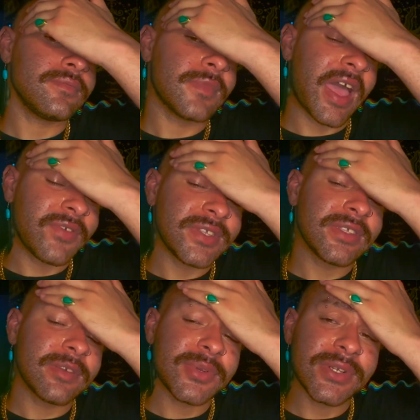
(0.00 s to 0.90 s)

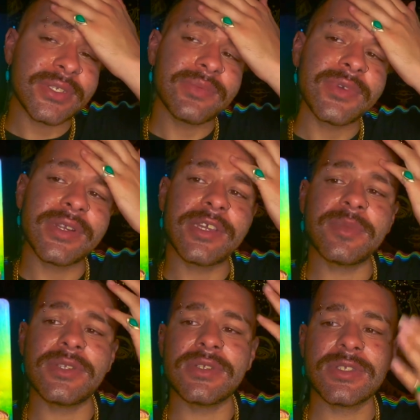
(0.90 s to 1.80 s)
obviously a person when it
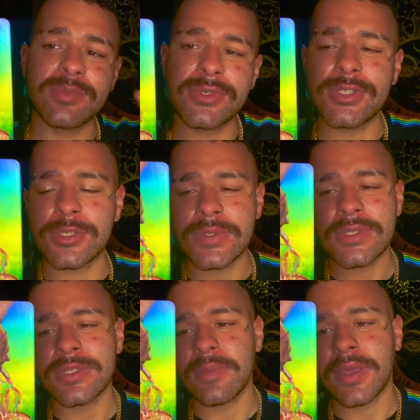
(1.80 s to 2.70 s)
comes to just pursuing
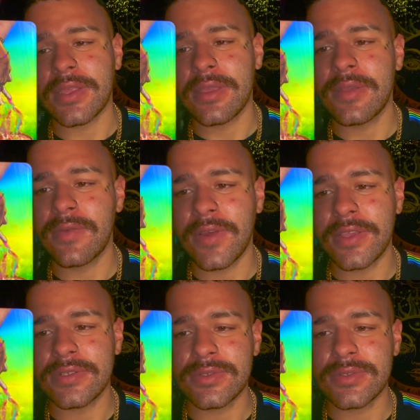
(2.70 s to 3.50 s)
somebody, right?